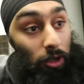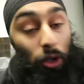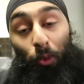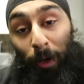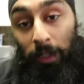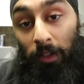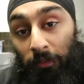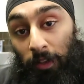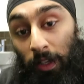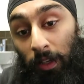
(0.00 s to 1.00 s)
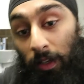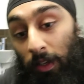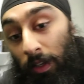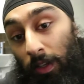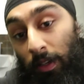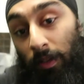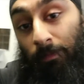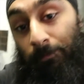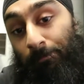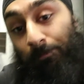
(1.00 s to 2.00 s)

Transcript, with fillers: no weightlifting um,